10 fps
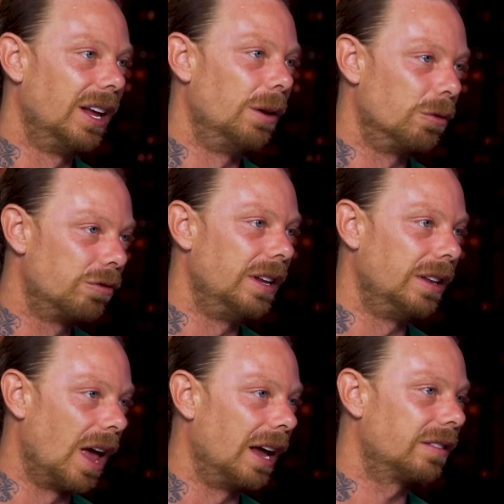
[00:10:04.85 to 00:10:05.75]
it was
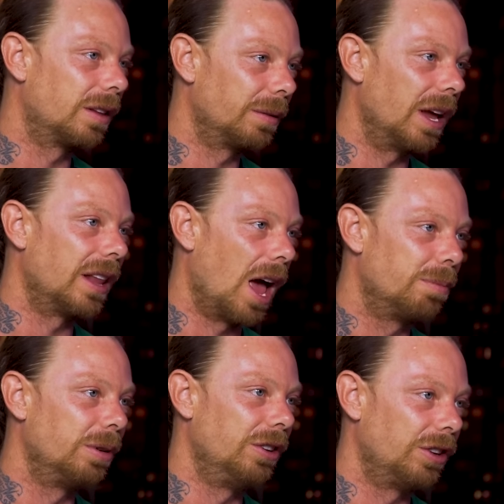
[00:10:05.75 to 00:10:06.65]
really nice to get that
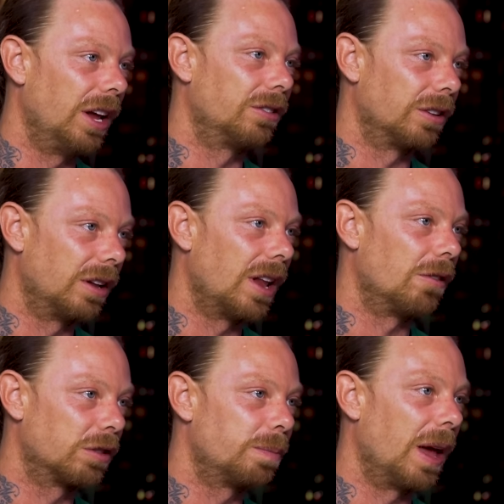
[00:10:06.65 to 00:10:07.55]
appreciation mm-hmm. and
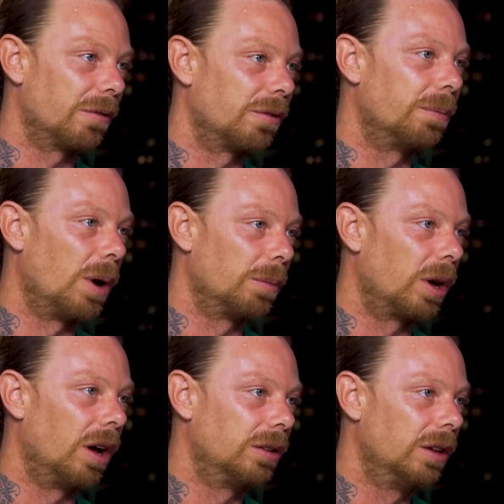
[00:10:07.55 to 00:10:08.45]
that respect from
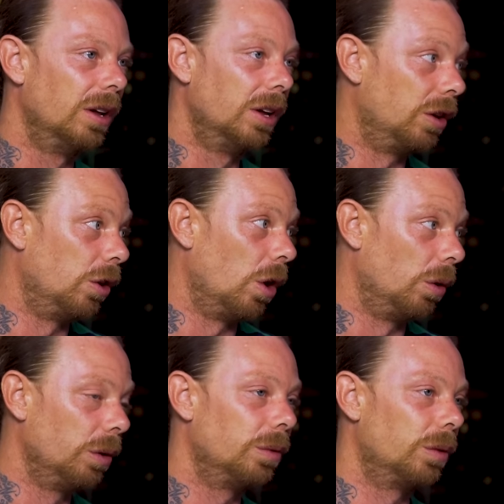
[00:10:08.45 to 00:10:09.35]
Popcaan you
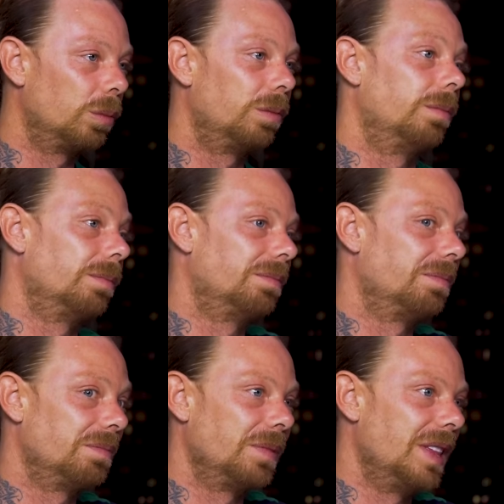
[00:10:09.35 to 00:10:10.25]
know,
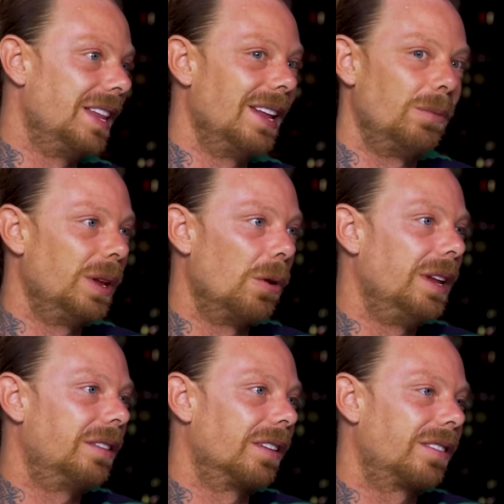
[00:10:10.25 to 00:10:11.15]
we don't
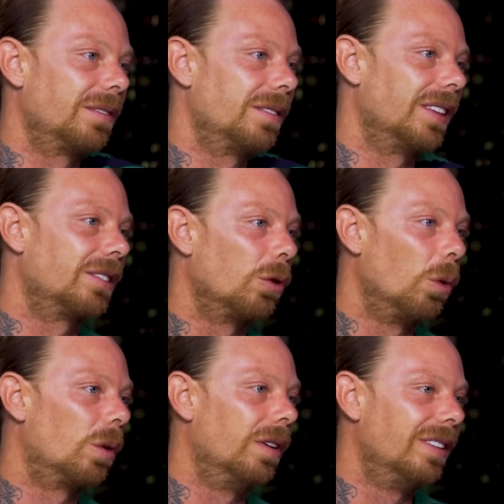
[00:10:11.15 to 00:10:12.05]
need to talk.